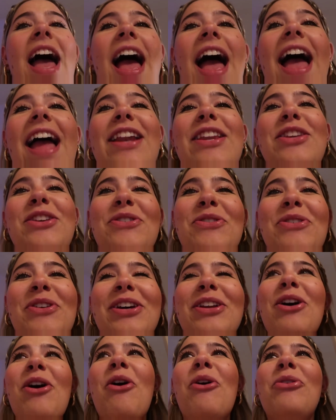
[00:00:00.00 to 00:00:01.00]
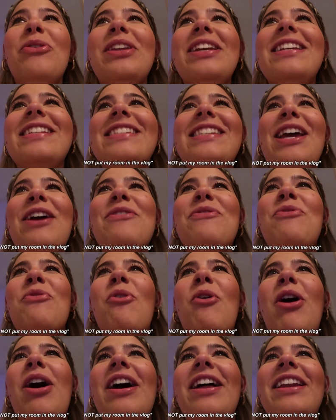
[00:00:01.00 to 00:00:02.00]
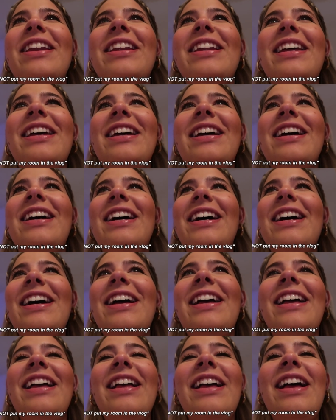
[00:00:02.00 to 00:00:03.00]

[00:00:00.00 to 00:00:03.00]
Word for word: not, and you could only do save not put one. My room in the vlog.